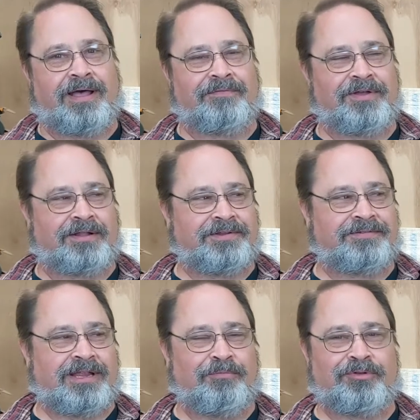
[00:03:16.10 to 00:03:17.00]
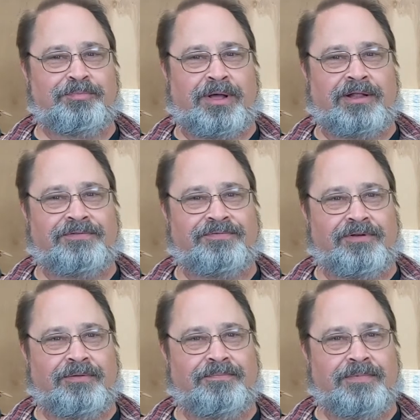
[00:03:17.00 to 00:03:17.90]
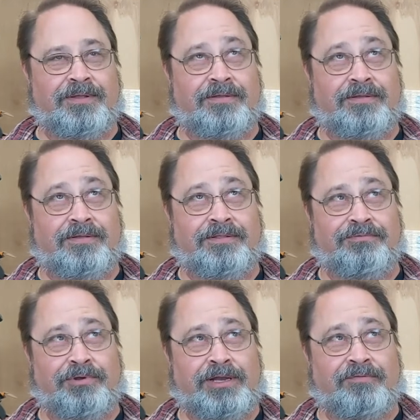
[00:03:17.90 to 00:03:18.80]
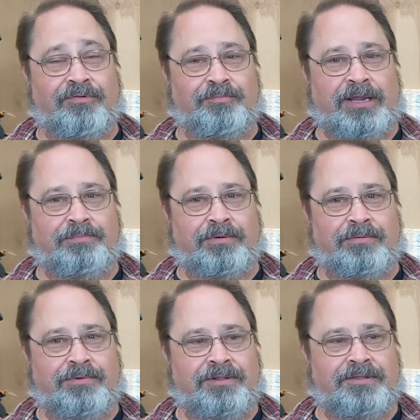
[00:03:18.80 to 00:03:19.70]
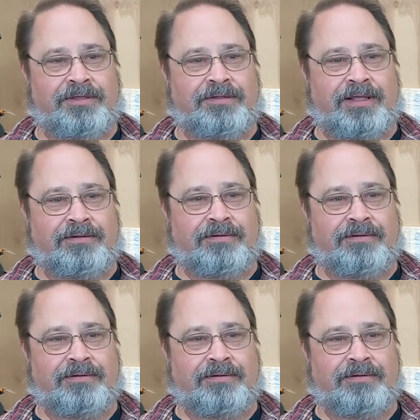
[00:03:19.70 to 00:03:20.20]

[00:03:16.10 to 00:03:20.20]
I've got the same response from 3 different people. What do you think of that?